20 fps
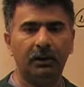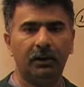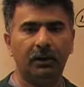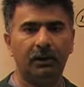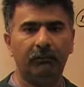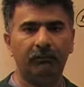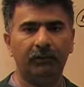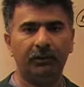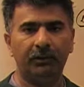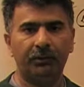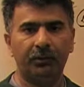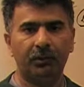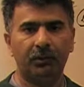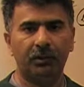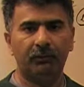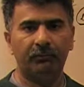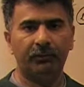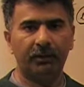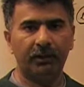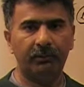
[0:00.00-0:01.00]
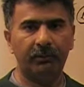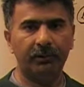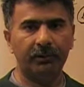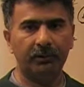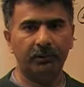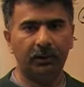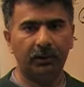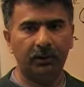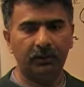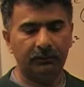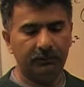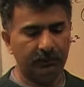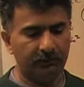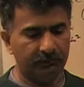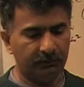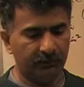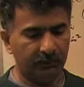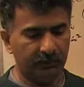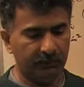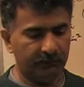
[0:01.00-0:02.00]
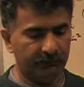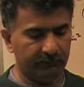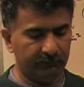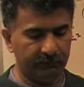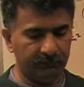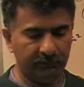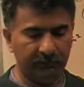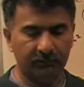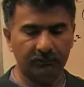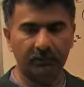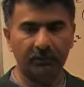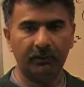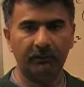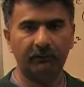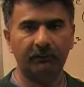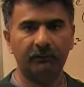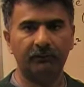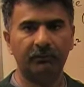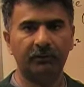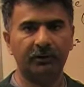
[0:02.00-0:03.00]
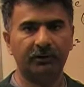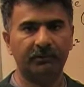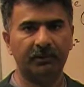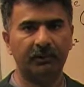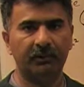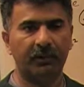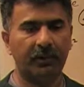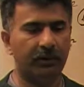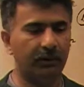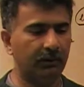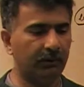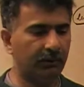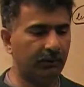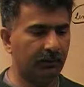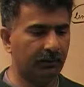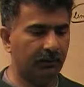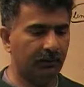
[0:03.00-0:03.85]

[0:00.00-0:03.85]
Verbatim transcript: I'm willing to come wherever you are as long as uh, as long as it's worth my while.